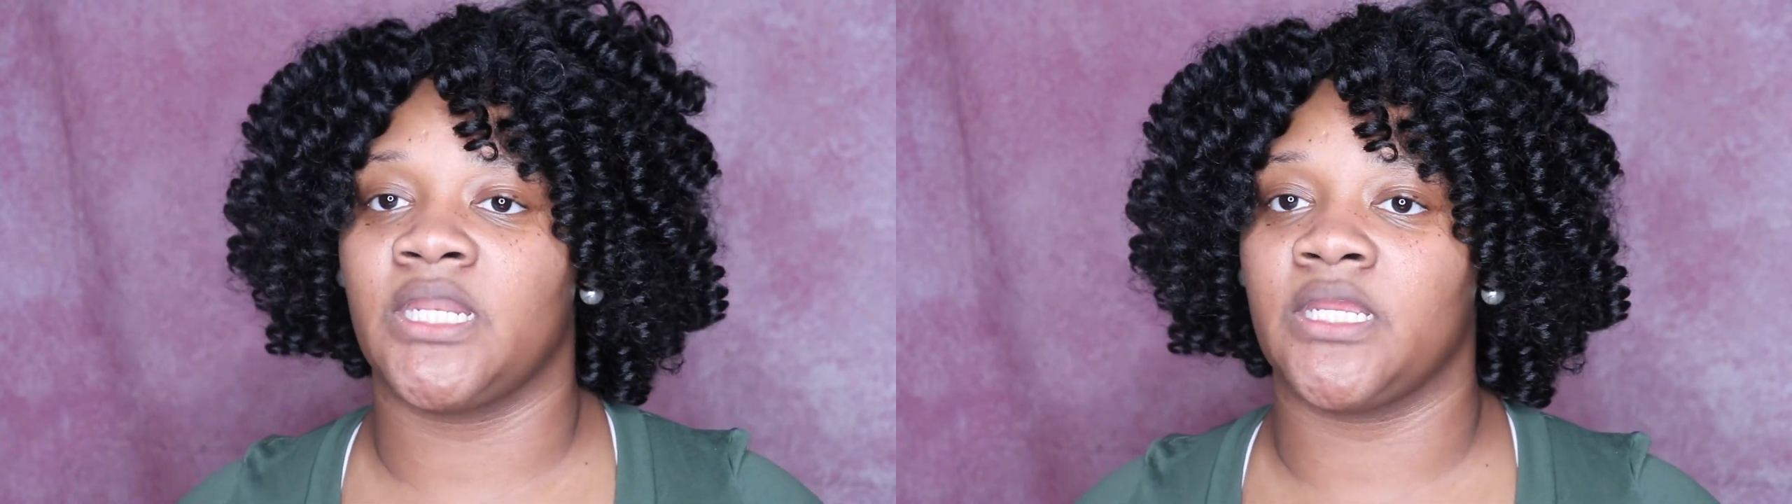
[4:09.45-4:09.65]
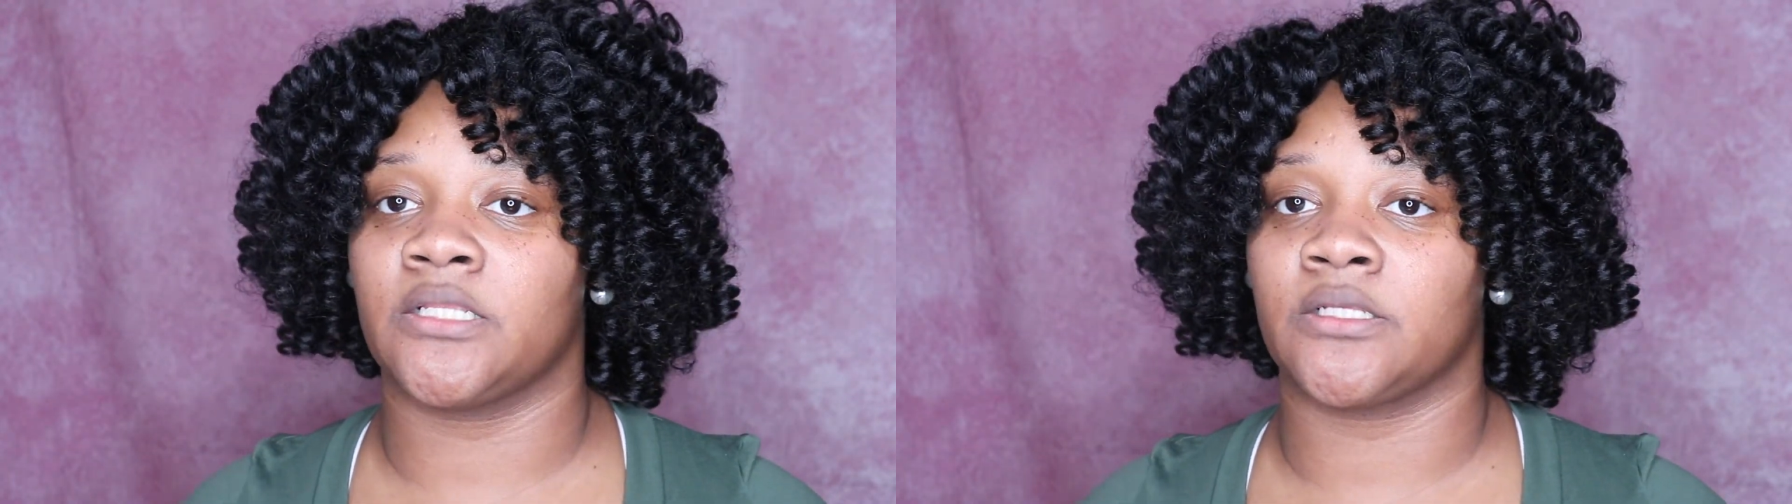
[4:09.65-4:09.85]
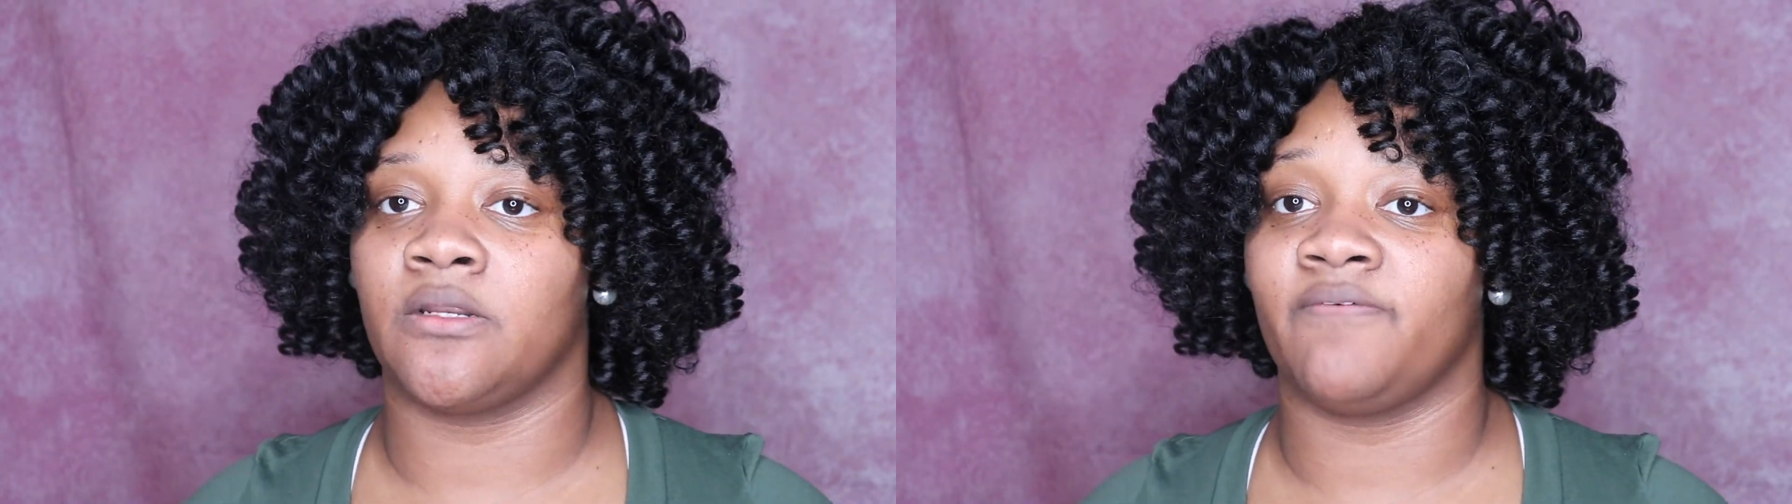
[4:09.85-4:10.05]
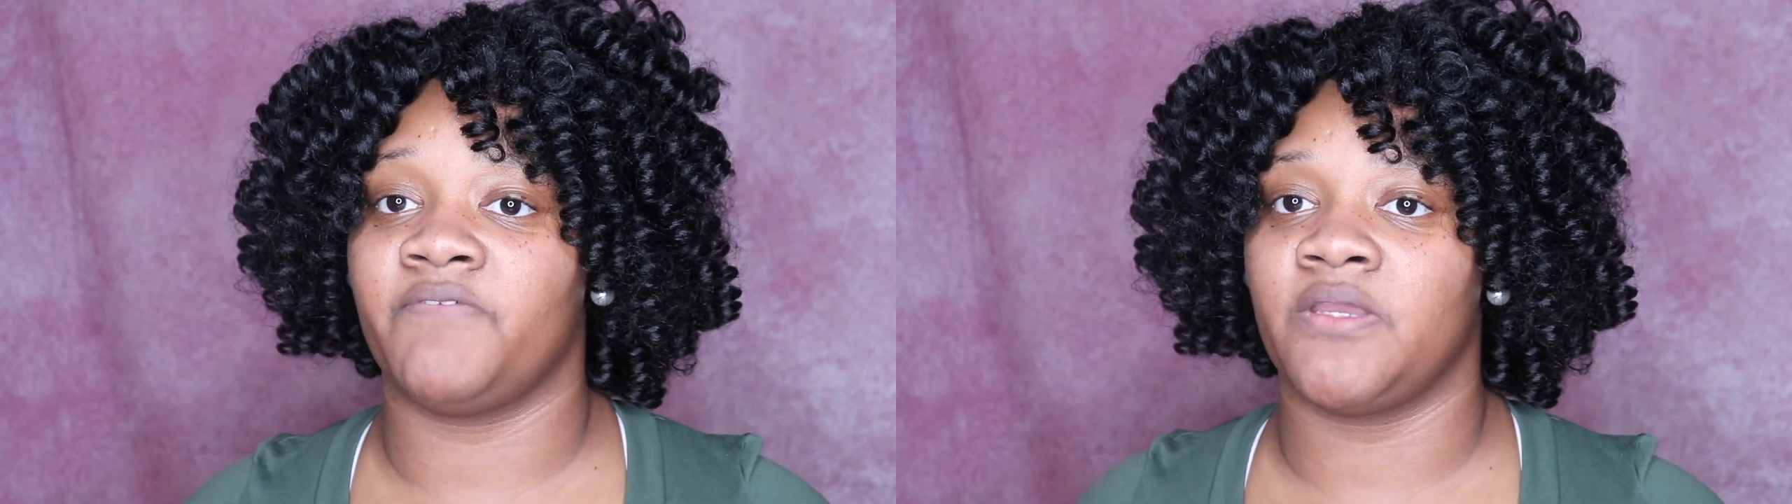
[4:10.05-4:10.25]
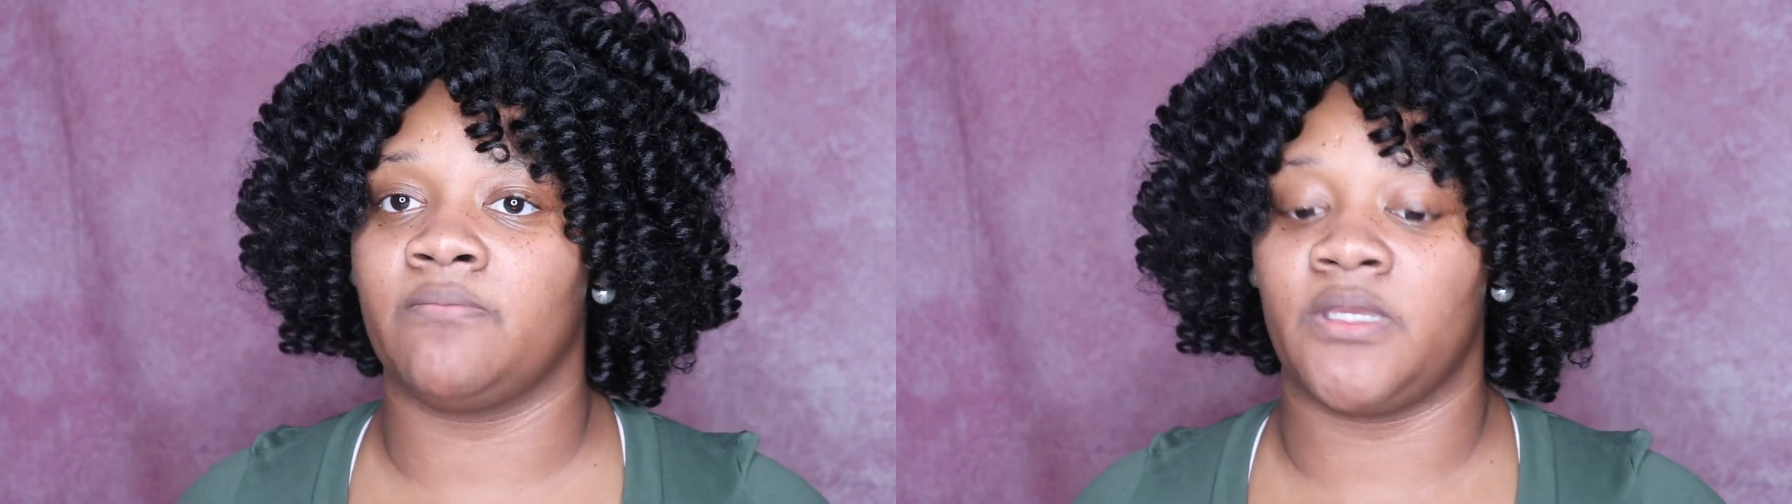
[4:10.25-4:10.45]
and it's gonna
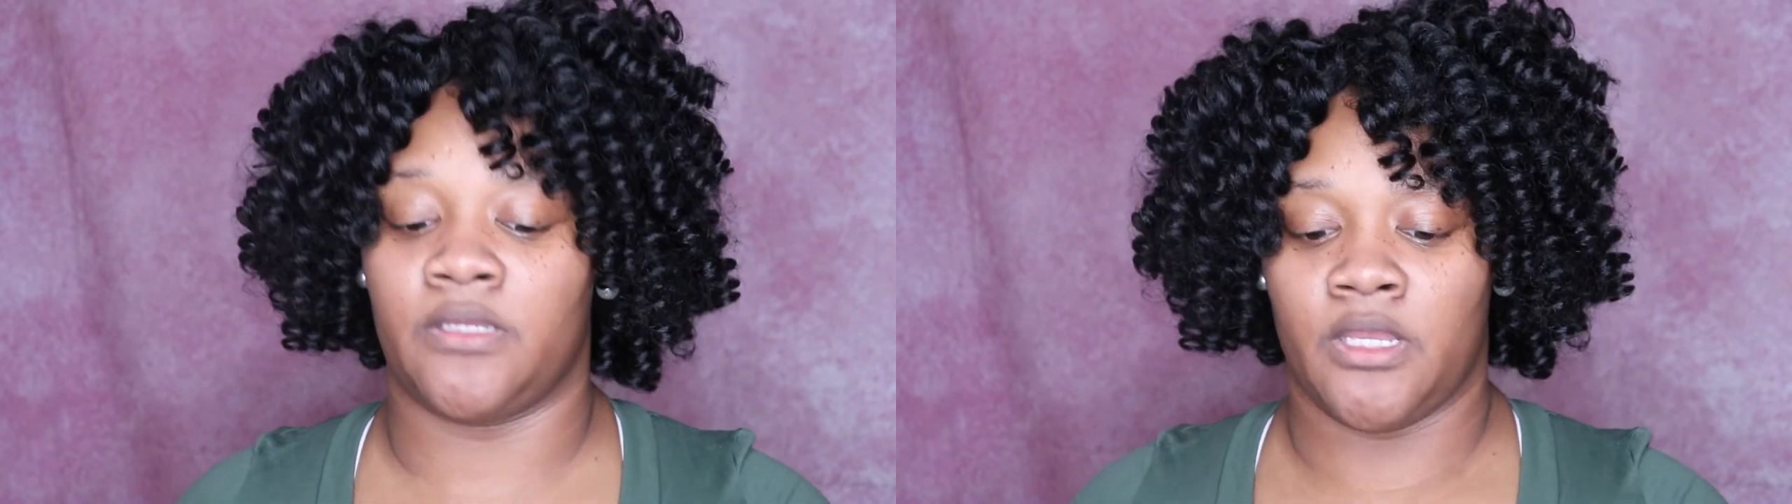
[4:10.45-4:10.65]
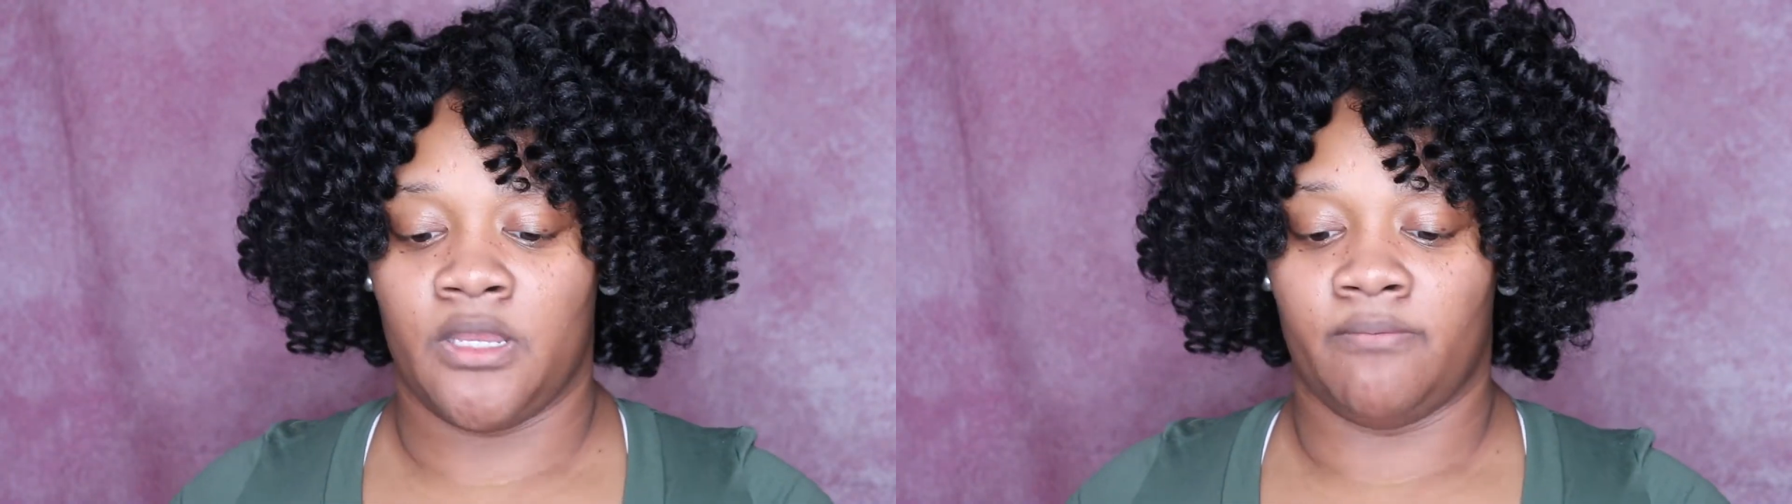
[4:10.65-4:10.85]
fit me.